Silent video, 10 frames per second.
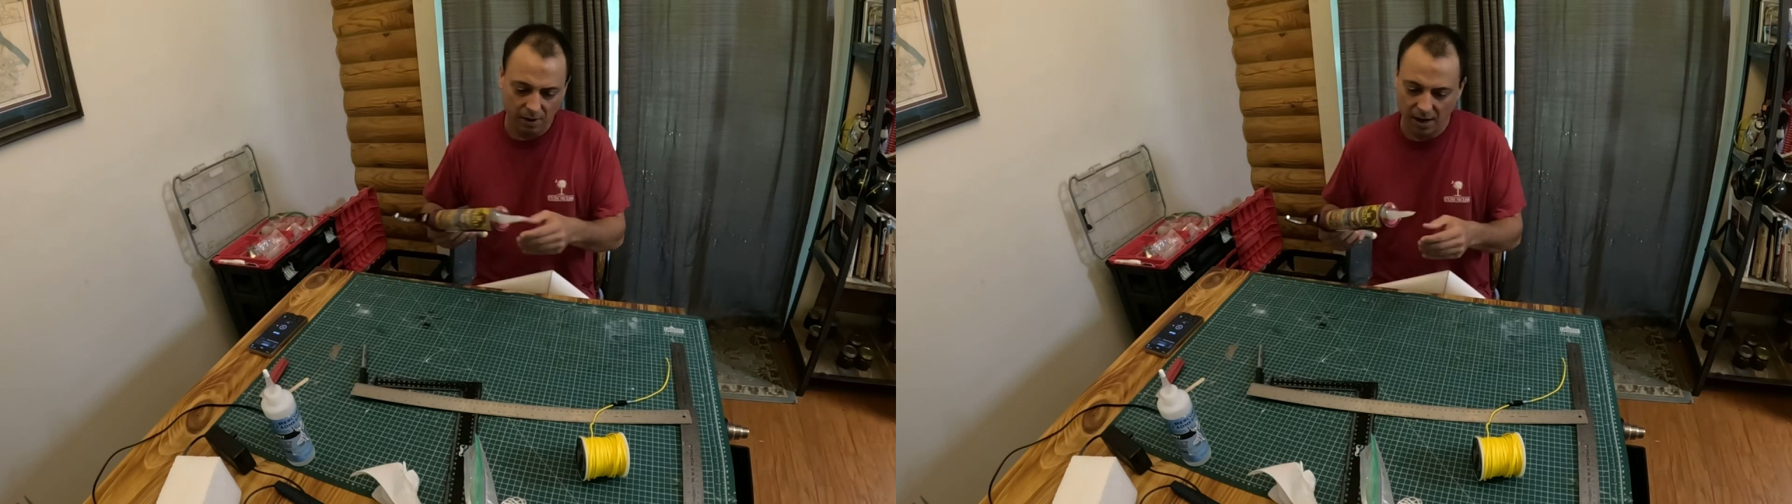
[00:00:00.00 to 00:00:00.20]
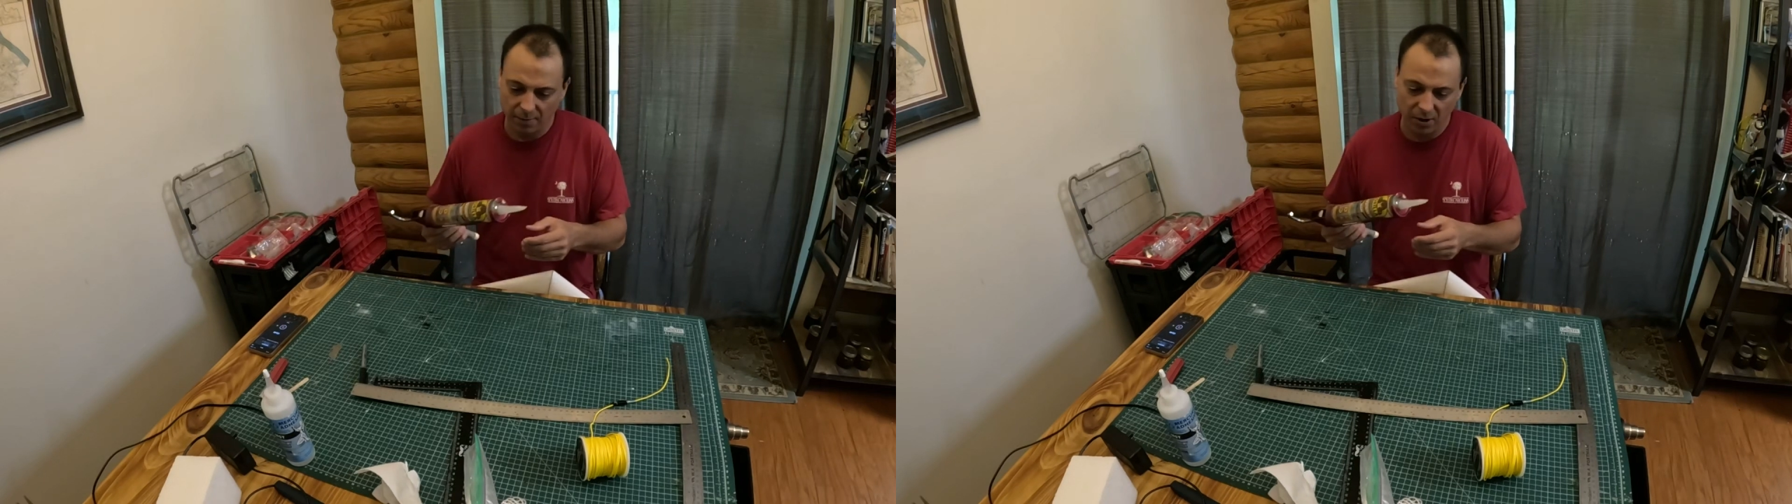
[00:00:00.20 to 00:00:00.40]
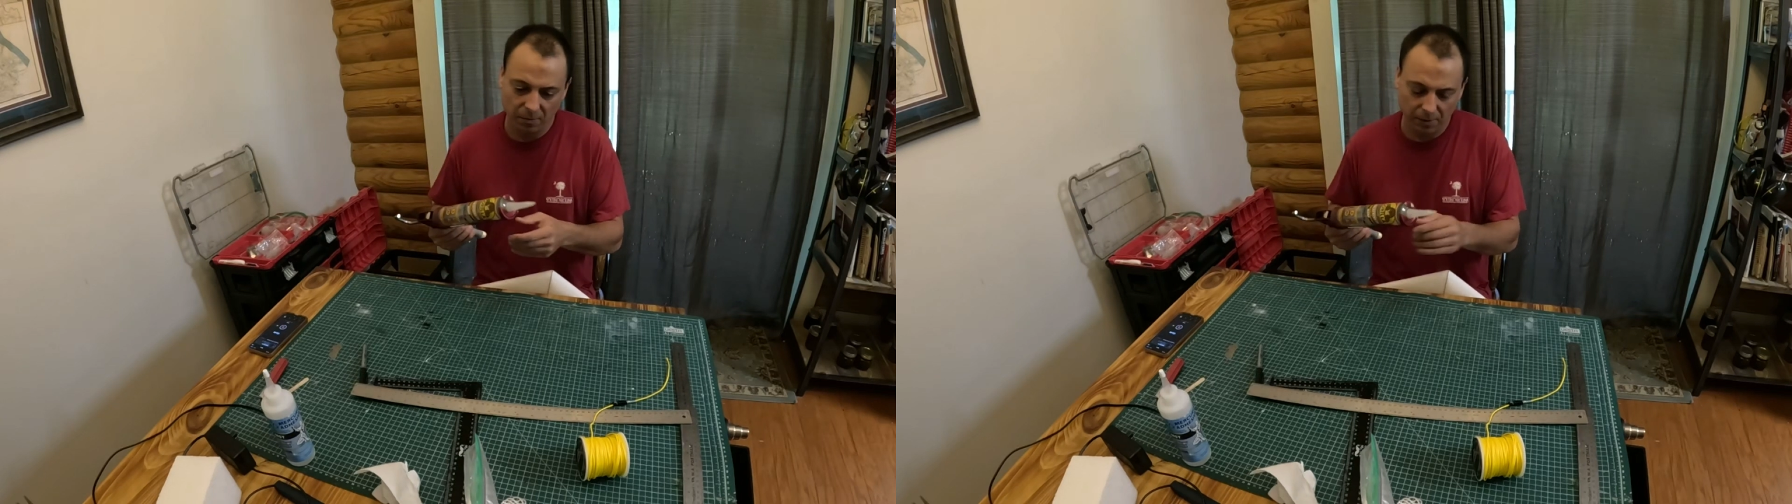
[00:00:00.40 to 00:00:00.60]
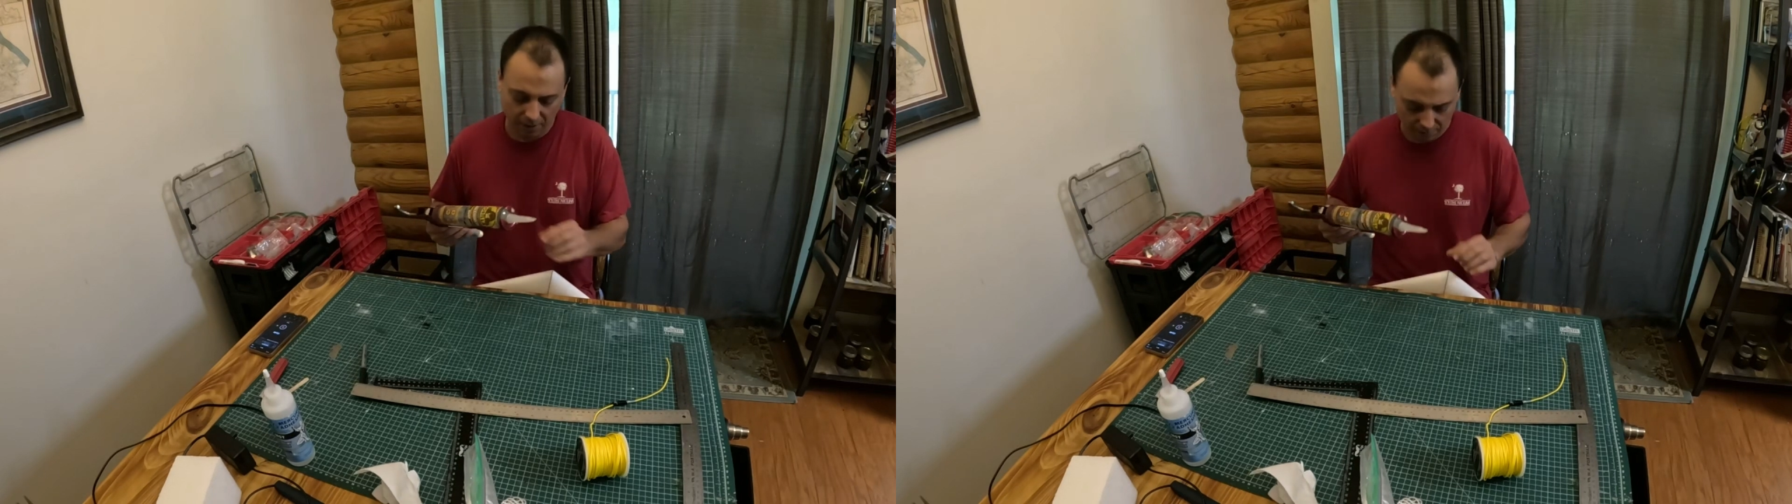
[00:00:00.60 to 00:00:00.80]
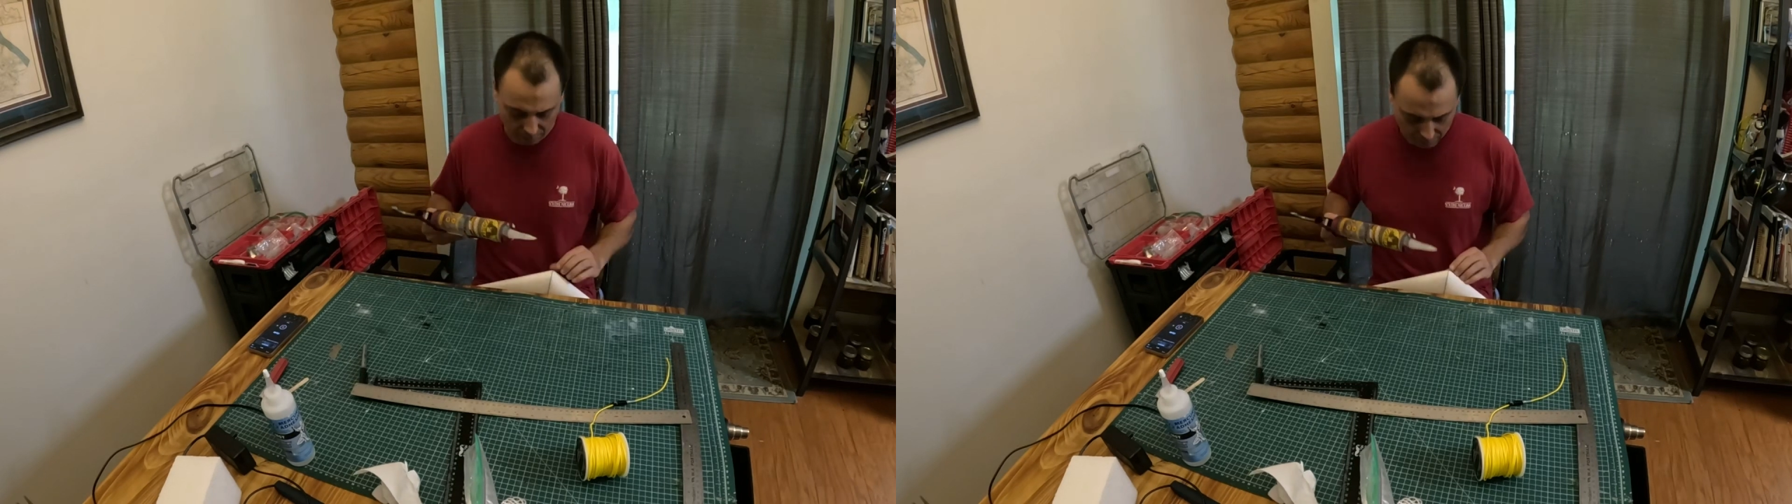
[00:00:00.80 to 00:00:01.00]
I'm
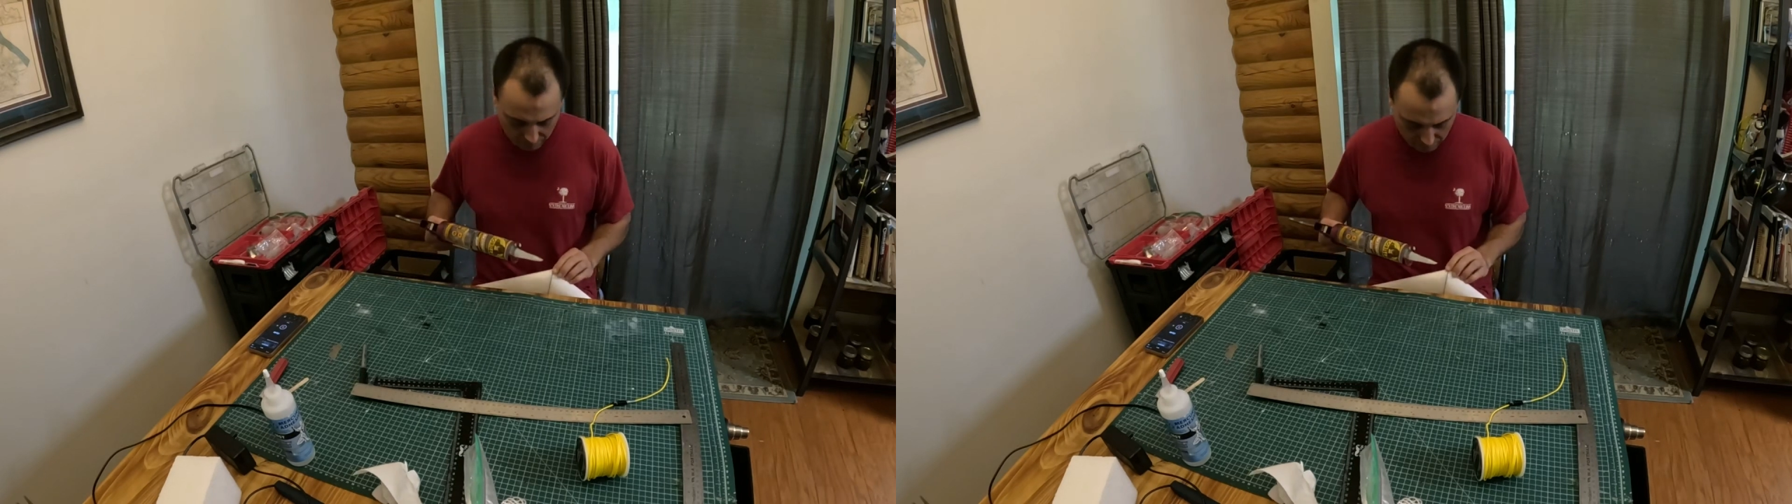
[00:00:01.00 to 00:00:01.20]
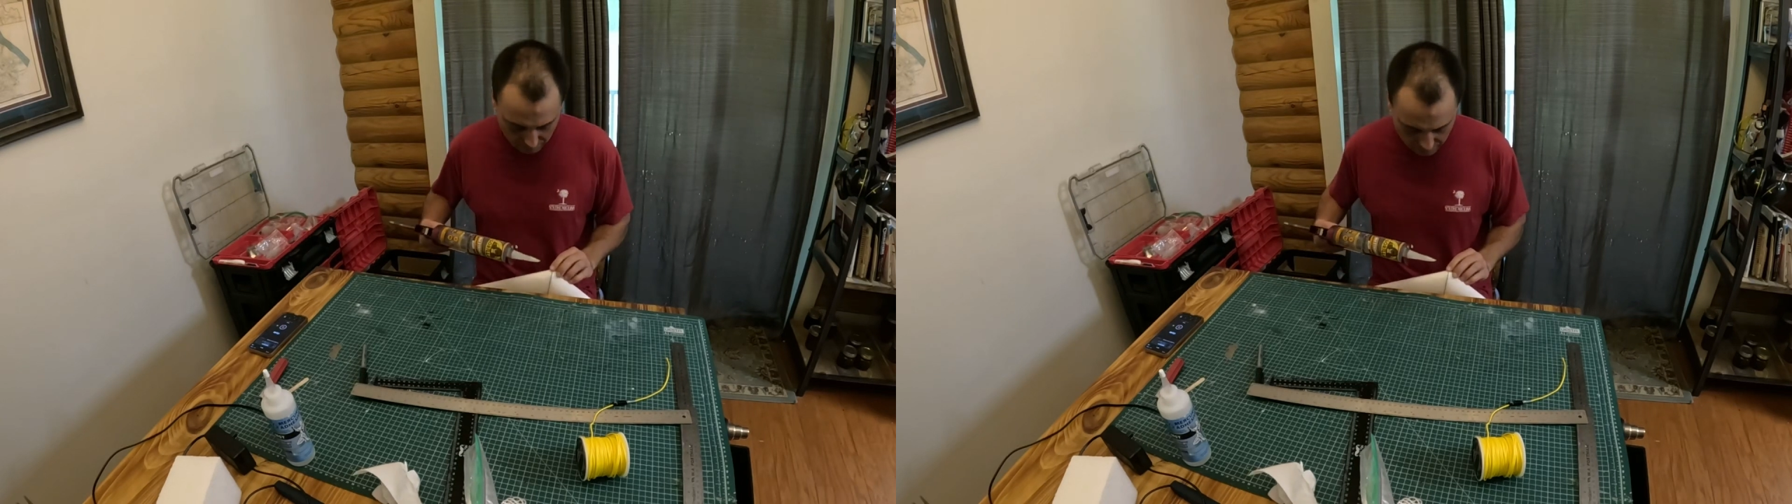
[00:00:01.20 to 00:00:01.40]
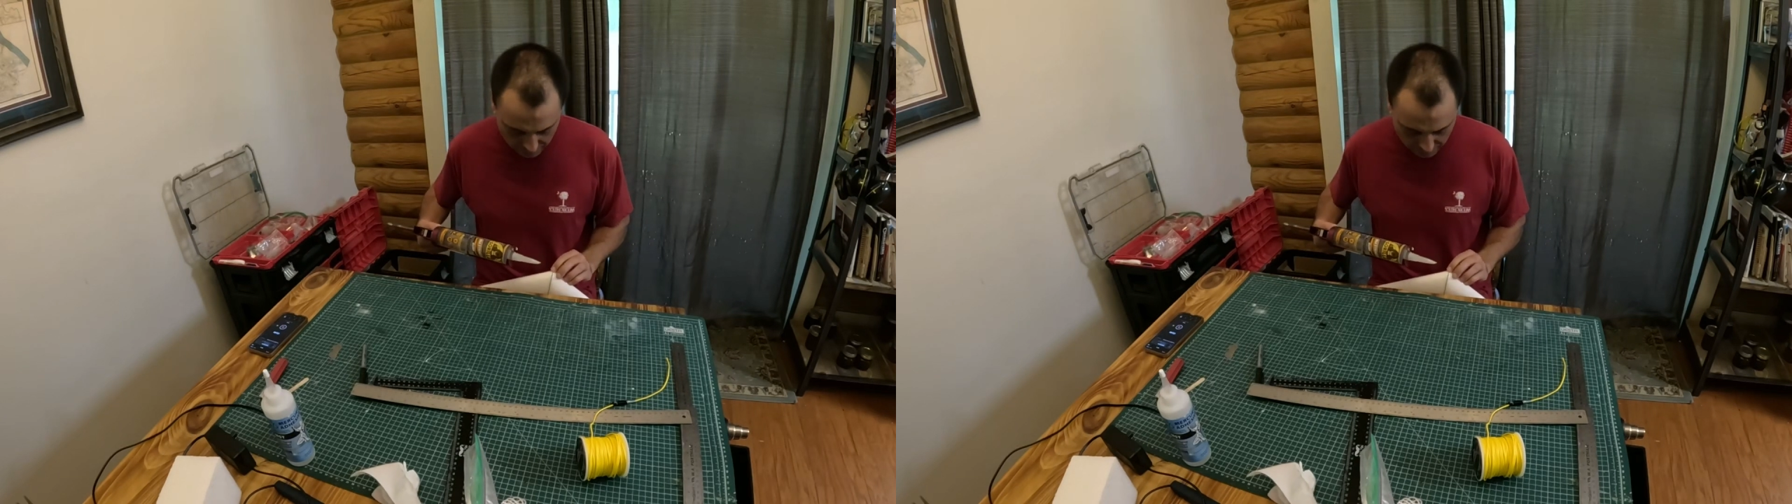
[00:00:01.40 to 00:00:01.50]
hoping that